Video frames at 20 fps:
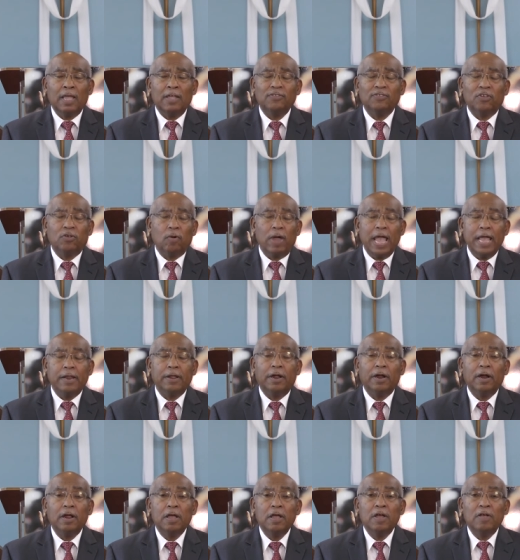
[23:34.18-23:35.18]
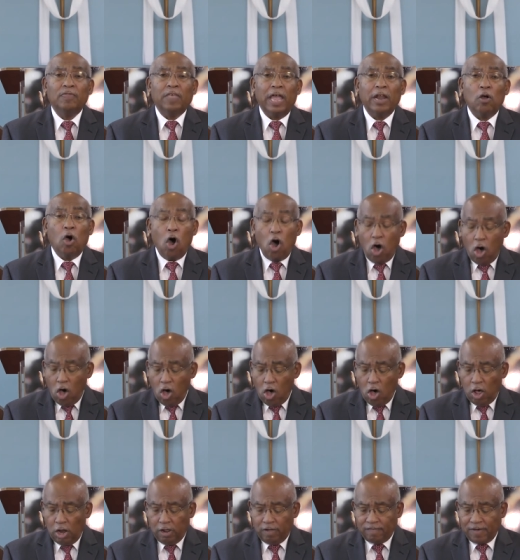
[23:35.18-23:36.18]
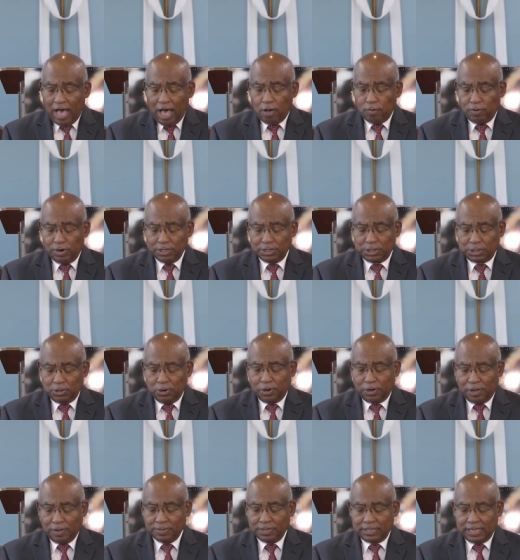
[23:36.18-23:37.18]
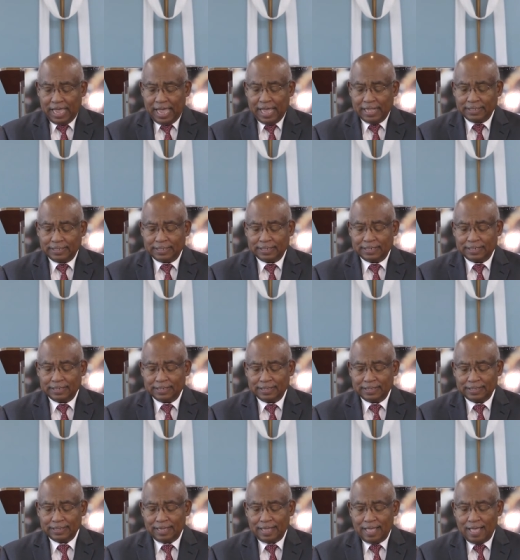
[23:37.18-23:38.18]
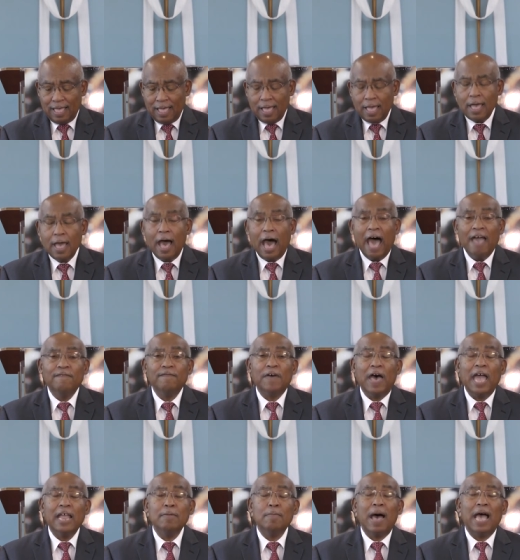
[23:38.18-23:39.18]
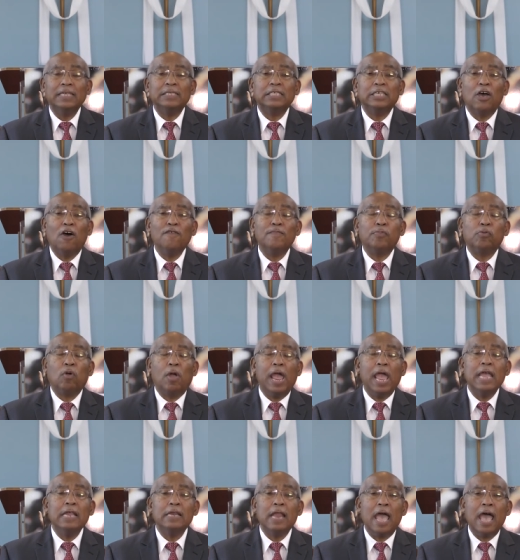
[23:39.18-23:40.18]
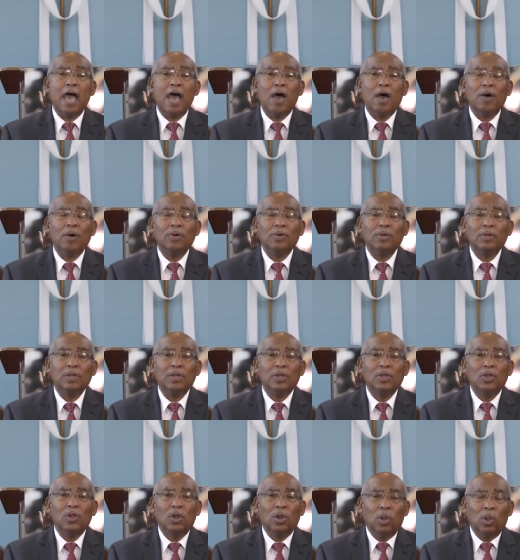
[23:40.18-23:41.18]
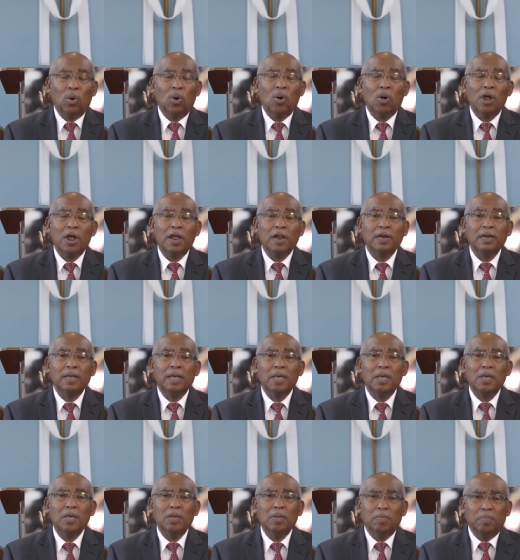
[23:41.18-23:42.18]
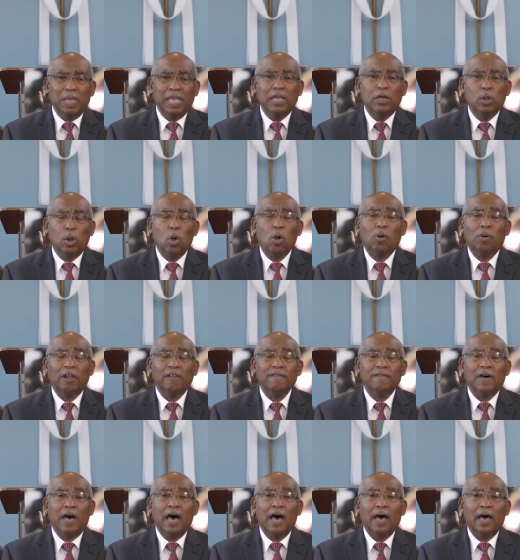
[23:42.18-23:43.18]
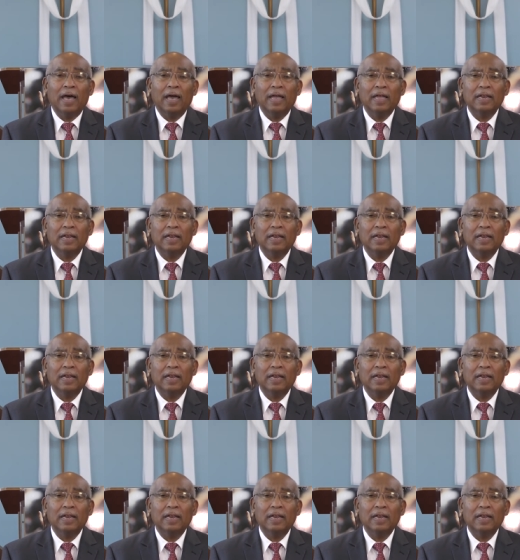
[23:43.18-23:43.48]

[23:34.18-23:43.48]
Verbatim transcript: is greater than all of our circumstances. I find myself praying now, Lord, be glorified